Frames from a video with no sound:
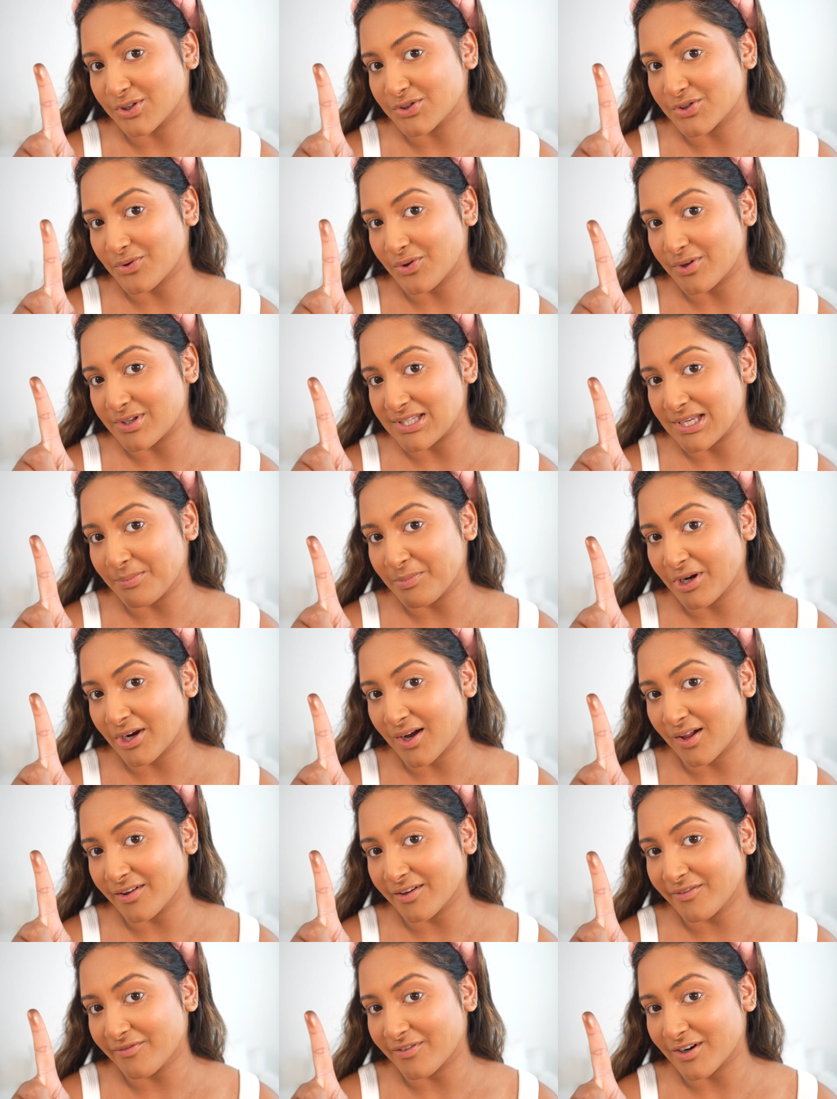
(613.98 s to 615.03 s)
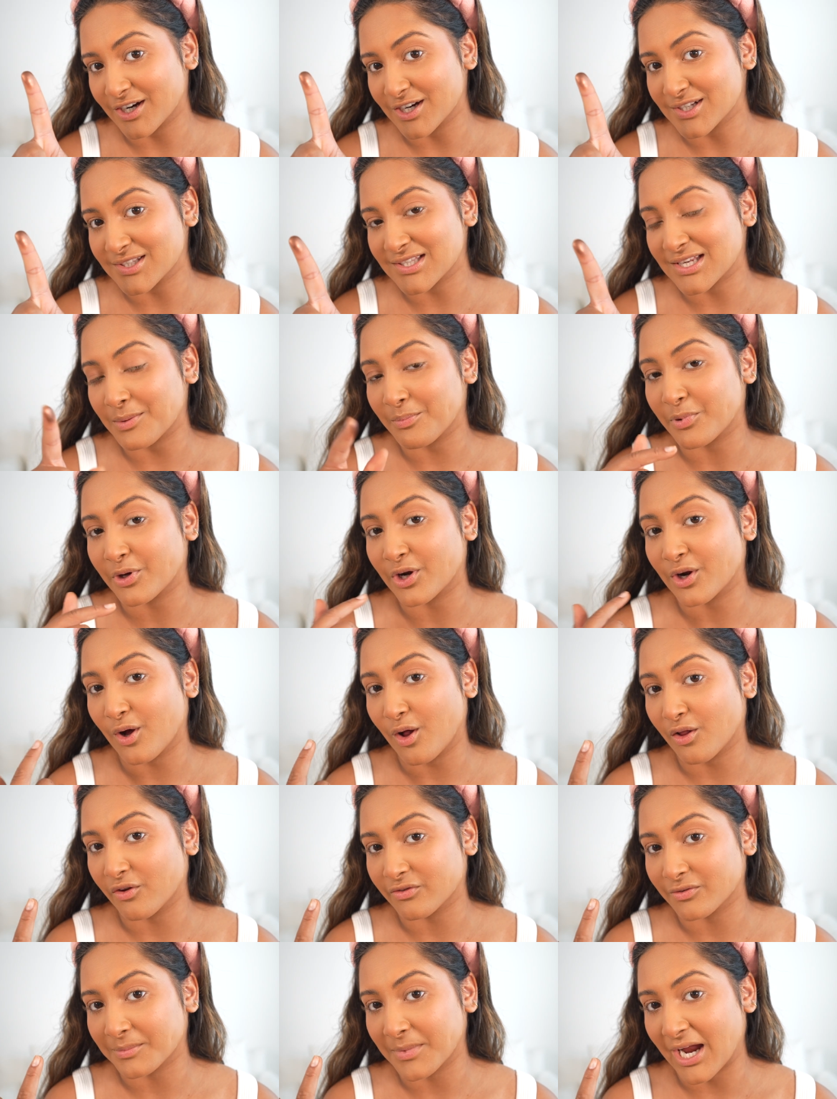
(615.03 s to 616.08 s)
I'll do the deeper color first and put it
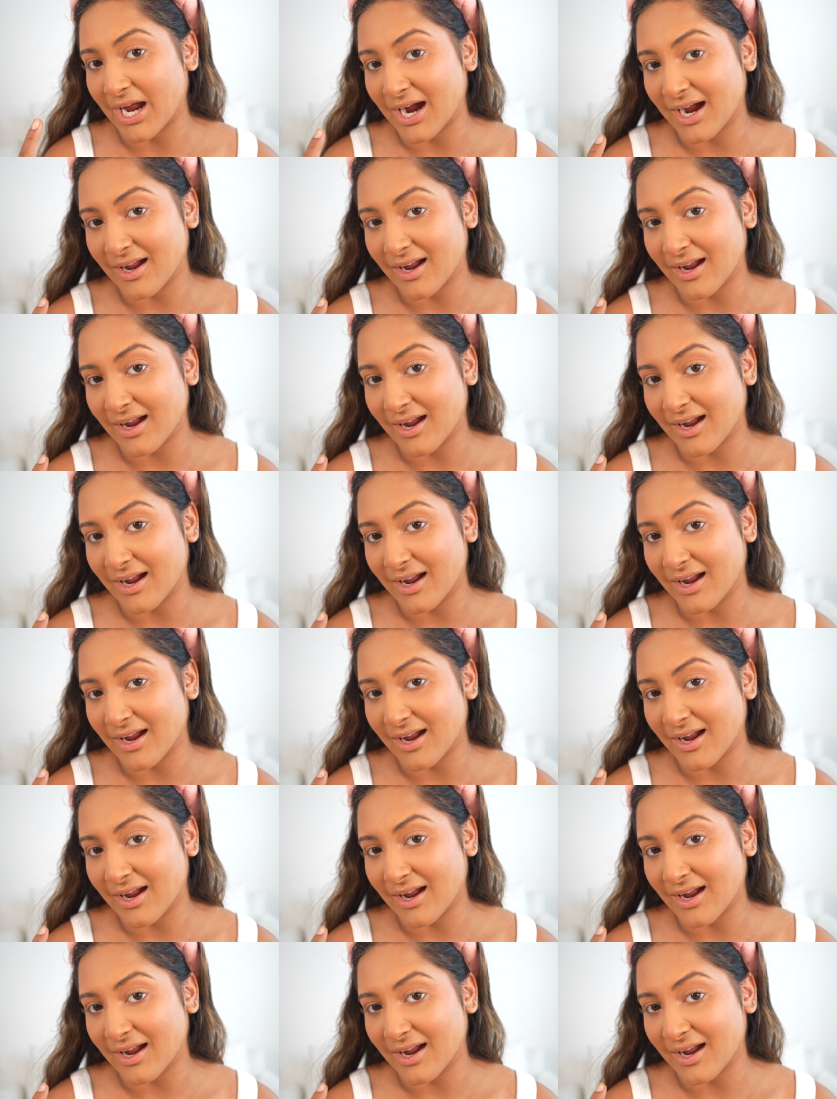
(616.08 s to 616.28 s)
all over my